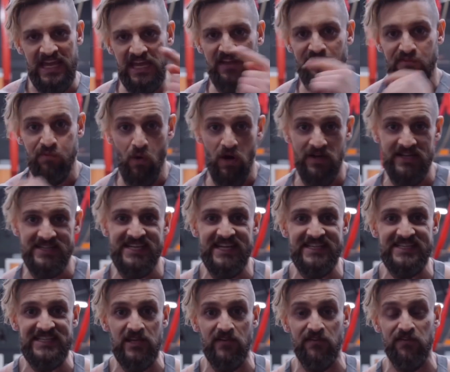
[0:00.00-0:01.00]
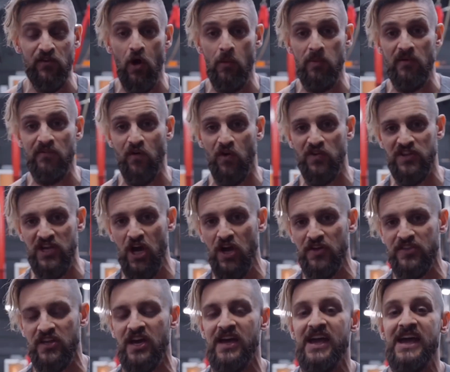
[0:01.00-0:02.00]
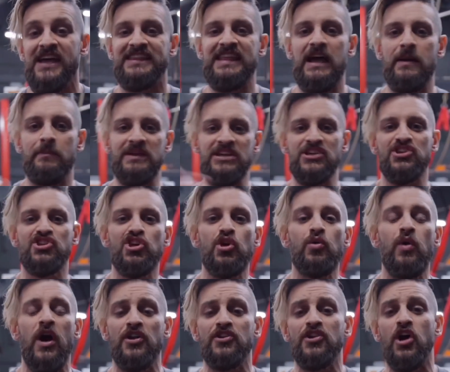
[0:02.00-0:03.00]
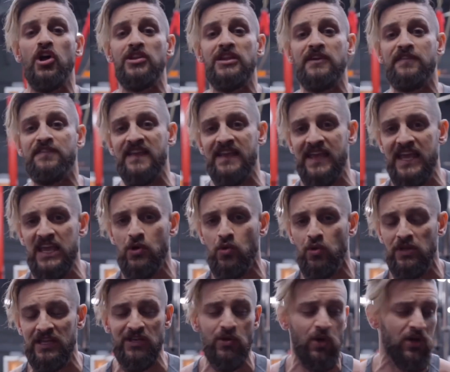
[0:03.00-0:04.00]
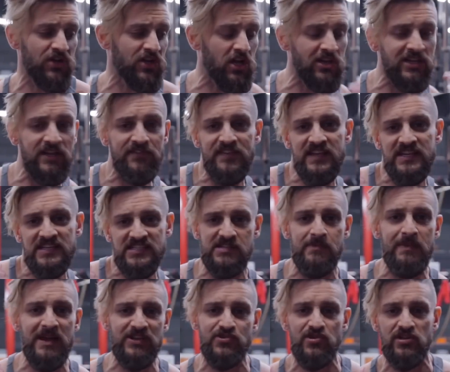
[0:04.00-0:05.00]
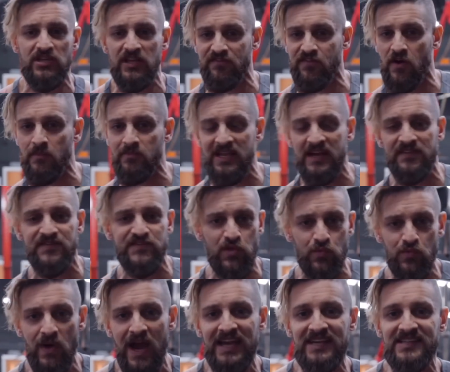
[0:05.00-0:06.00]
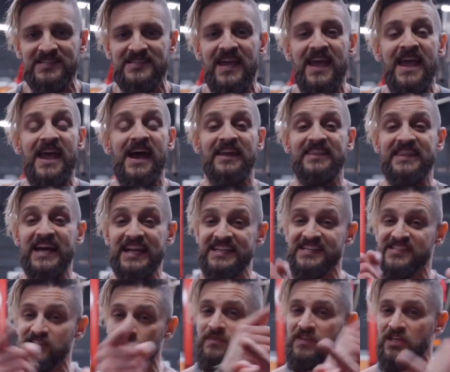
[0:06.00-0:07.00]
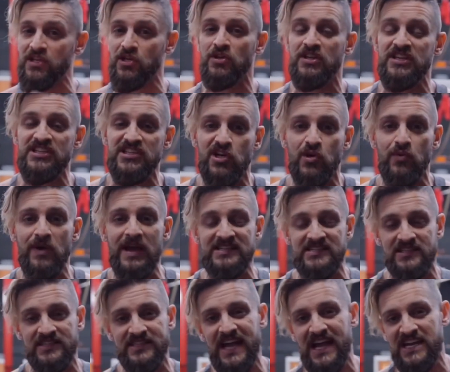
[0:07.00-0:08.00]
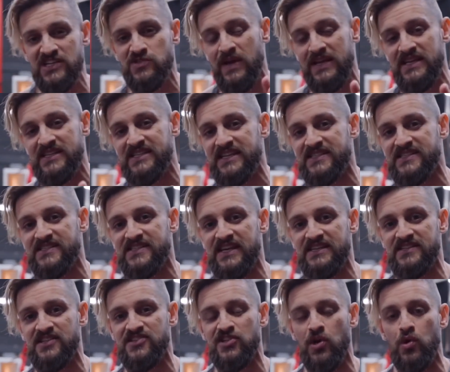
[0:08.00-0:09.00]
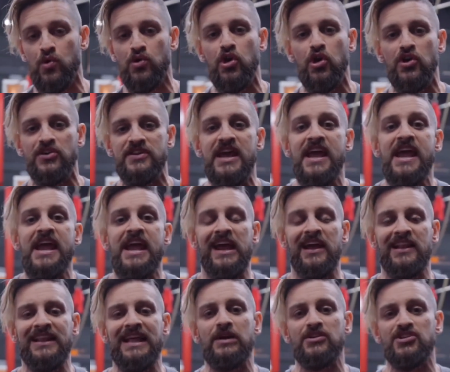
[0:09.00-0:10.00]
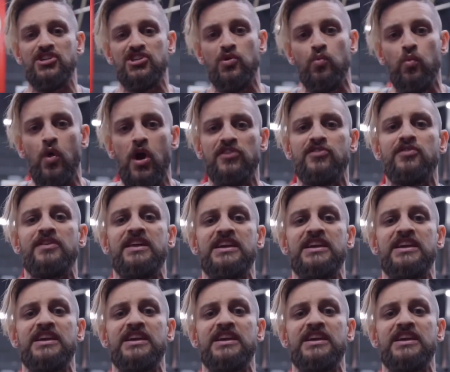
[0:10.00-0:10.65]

If one is hitting the floor before the other, that means you are not lifting equally. You are not lifting symmetrically from left to right, and that is something you need to correct. And that is why this exercise is so good. It allows you to work